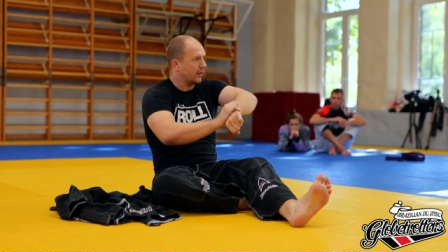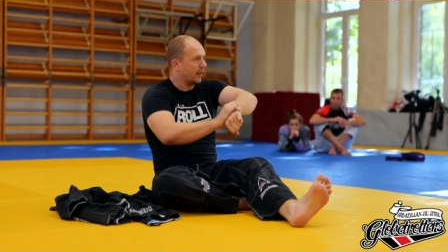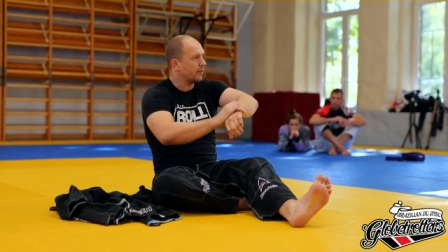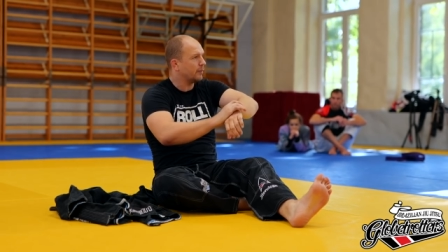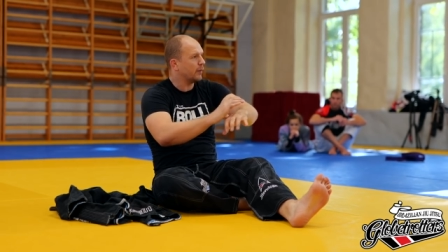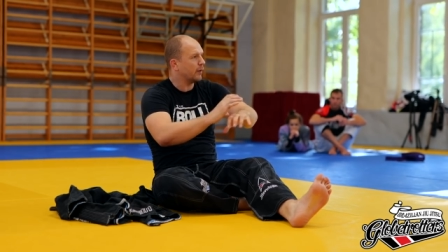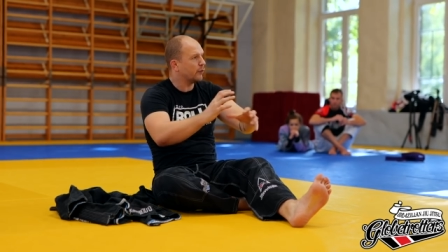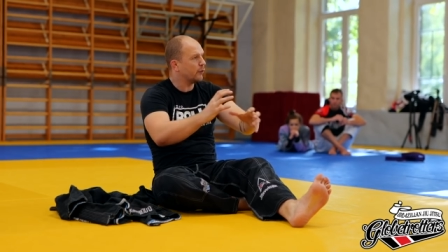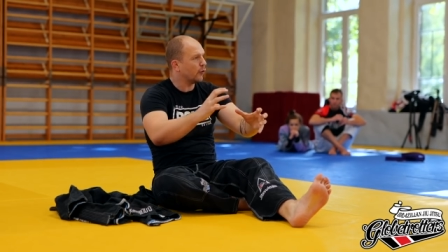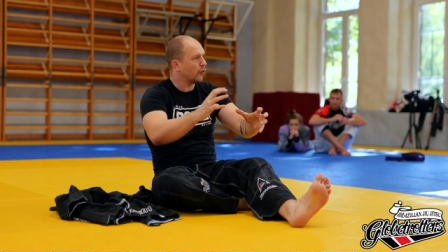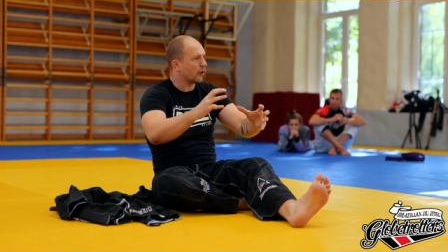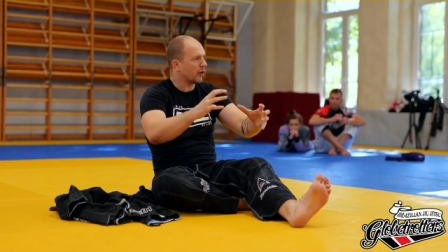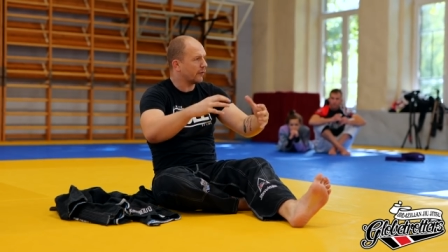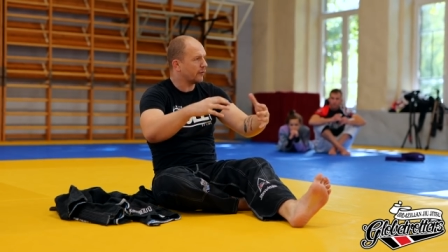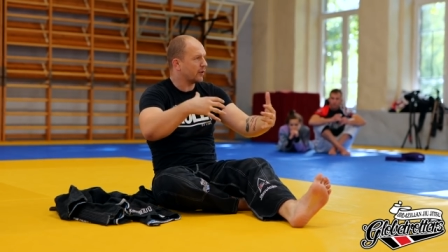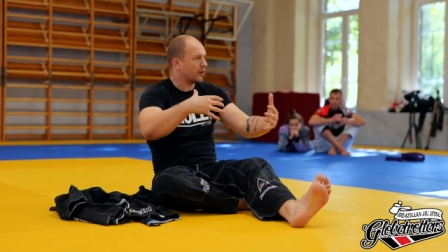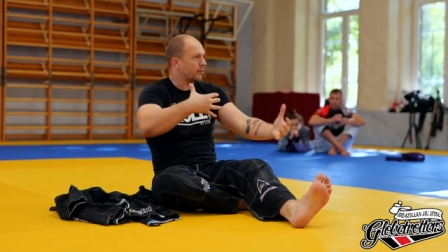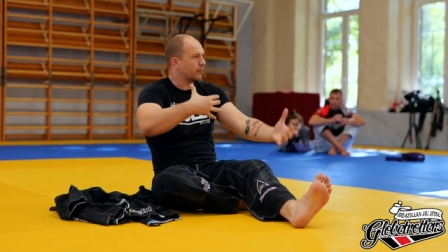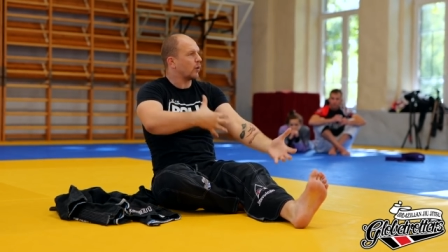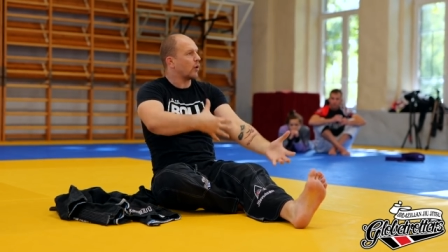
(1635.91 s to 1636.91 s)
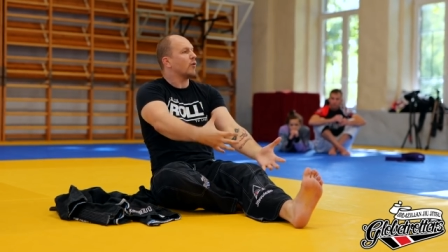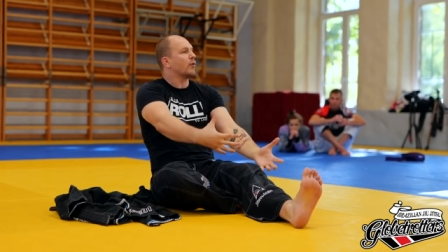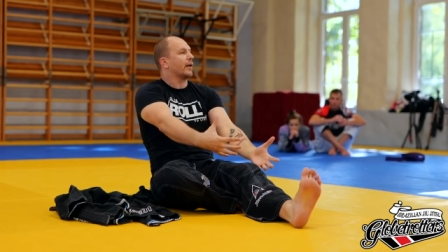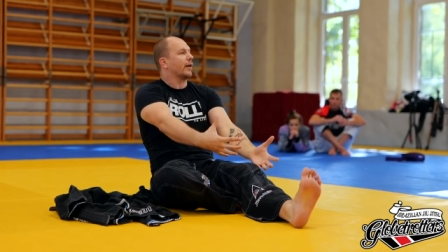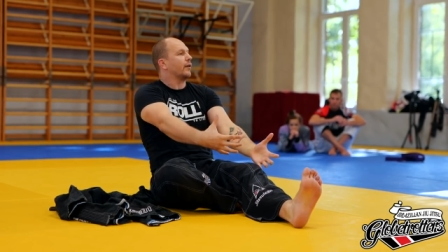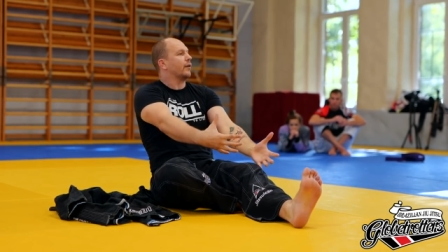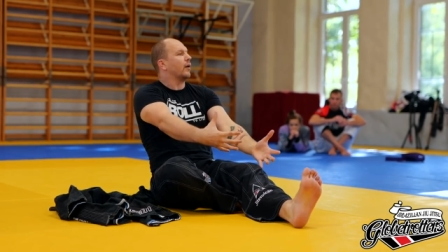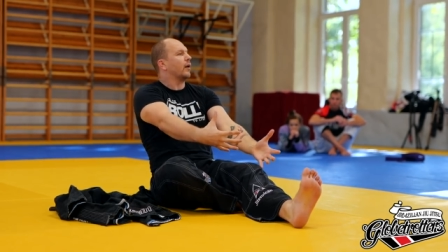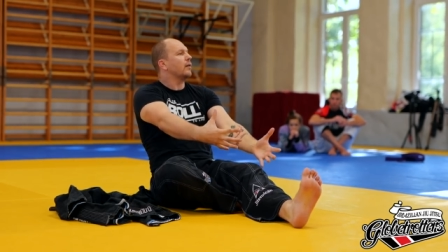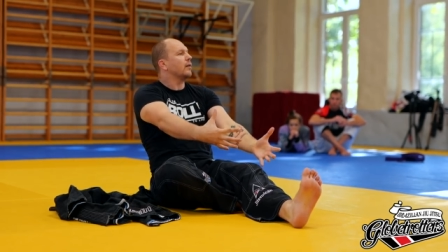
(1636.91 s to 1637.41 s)
not before if they're
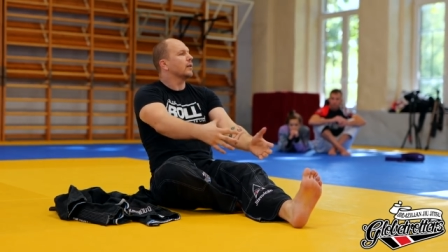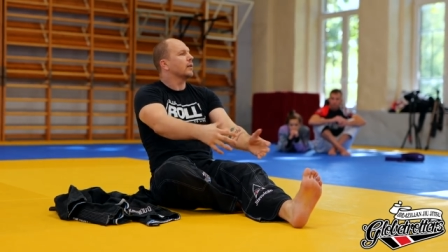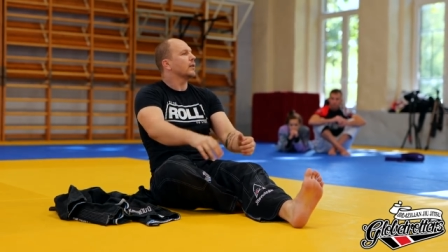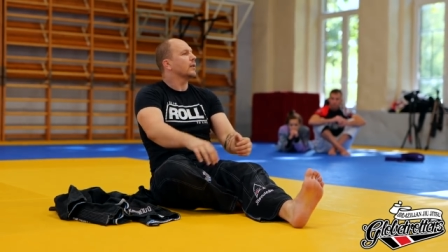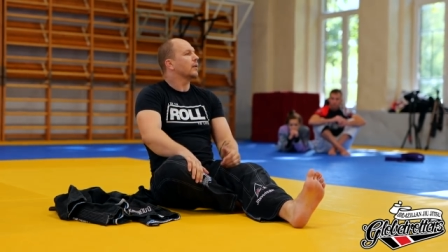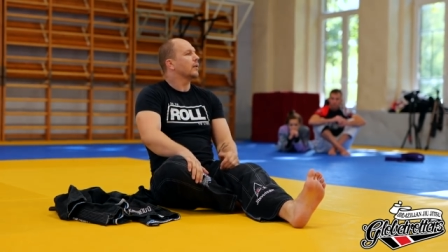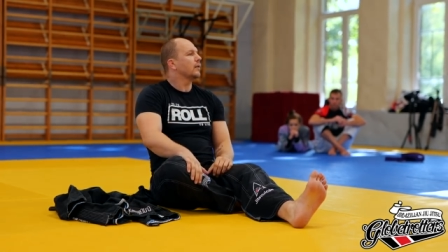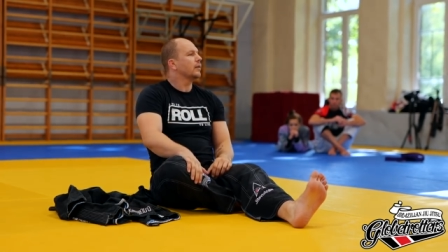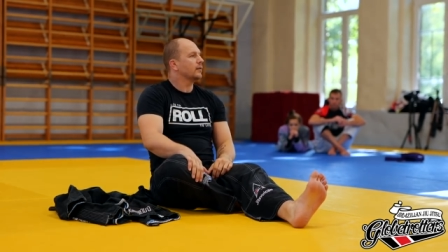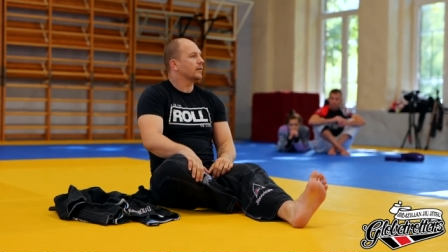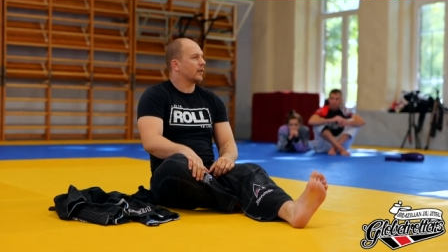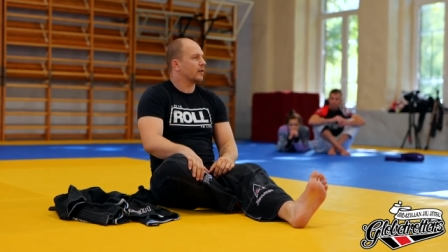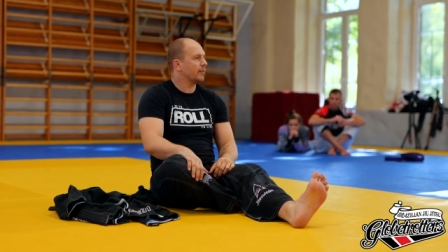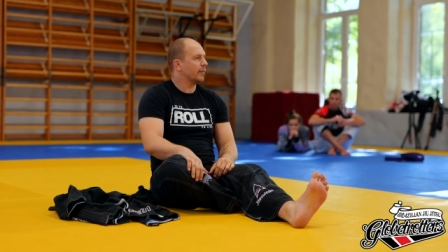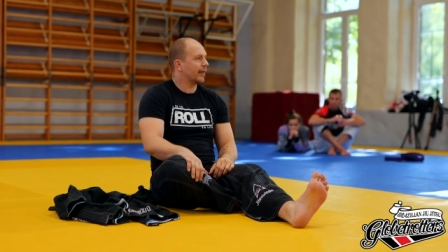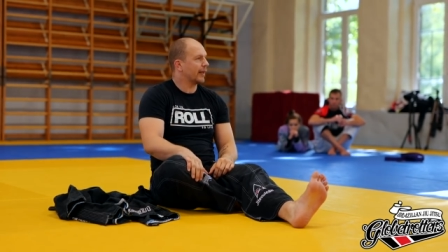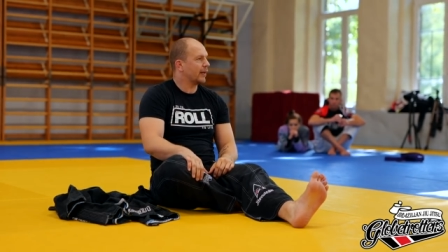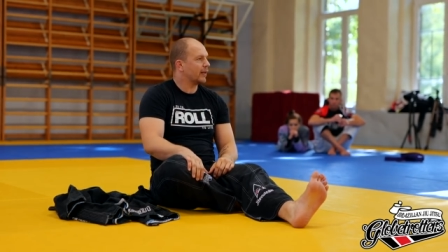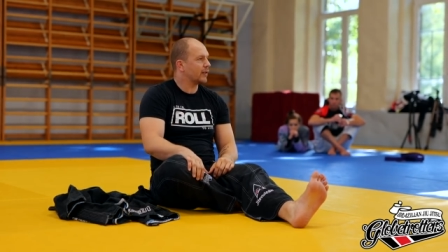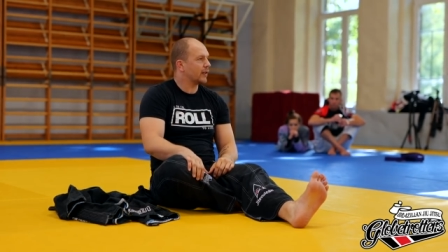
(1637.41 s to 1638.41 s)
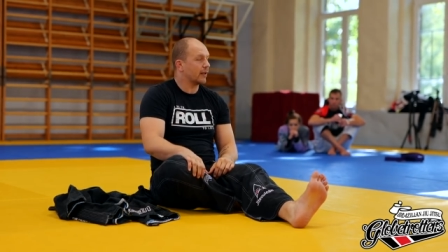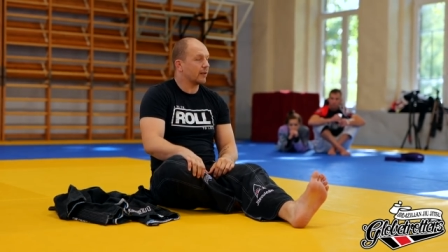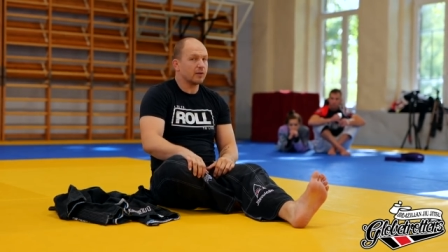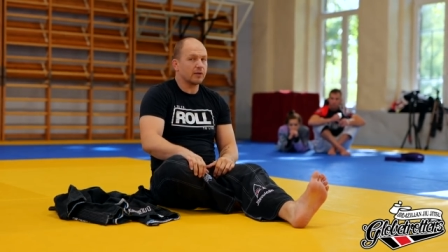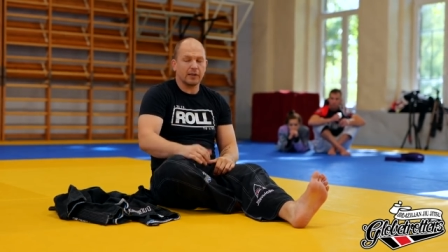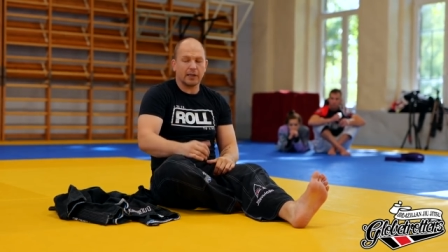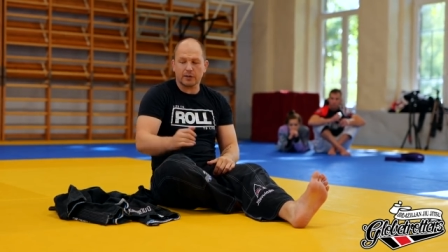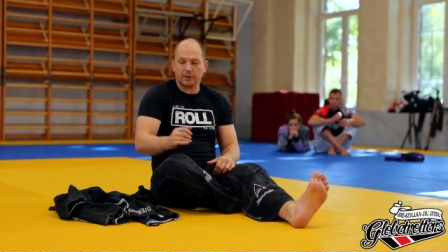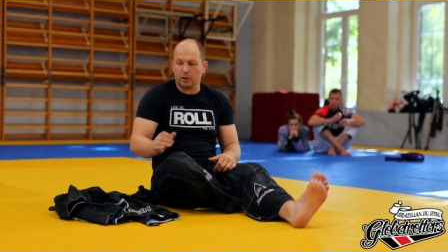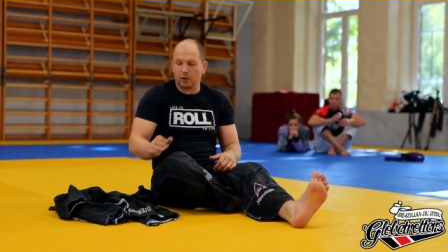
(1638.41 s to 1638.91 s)
broken, no? Doesn't make any
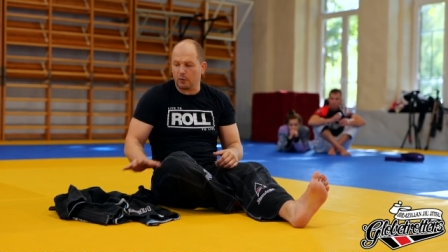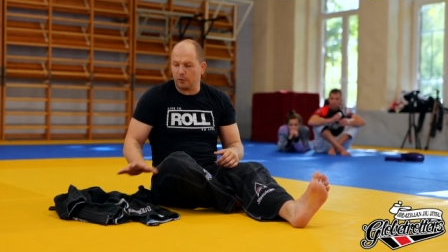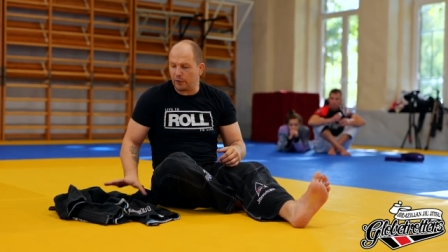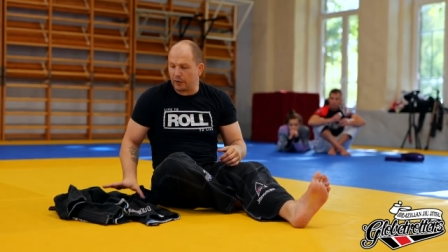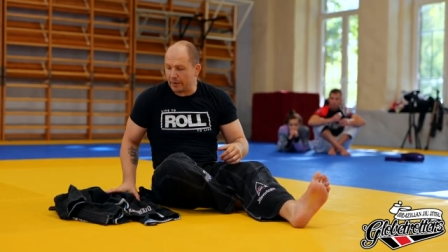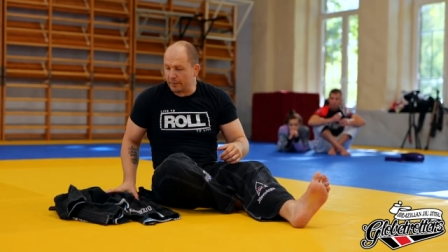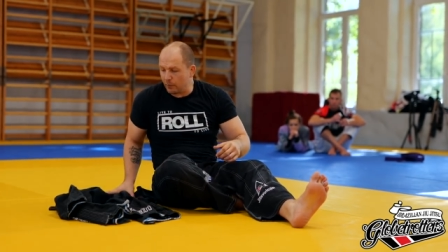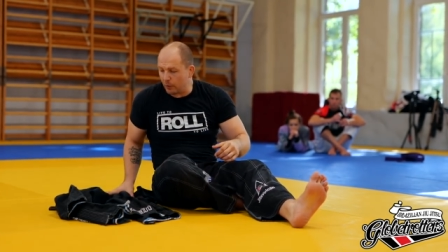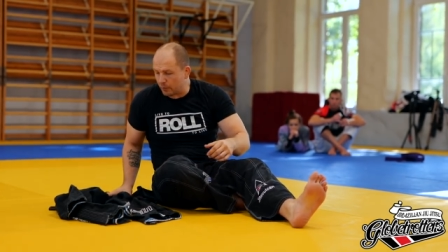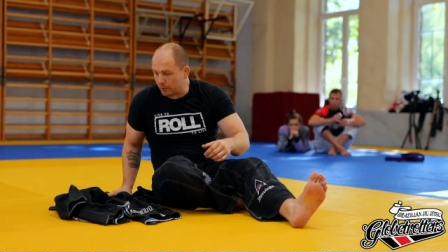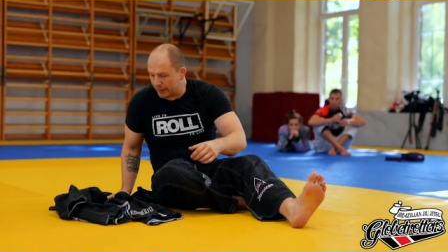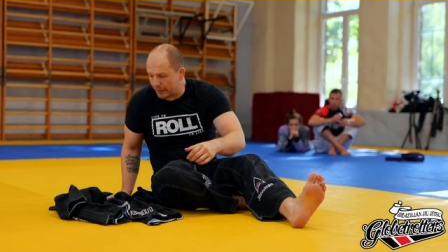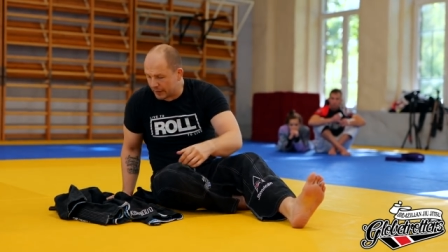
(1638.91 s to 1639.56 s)
sense. Let's go, five more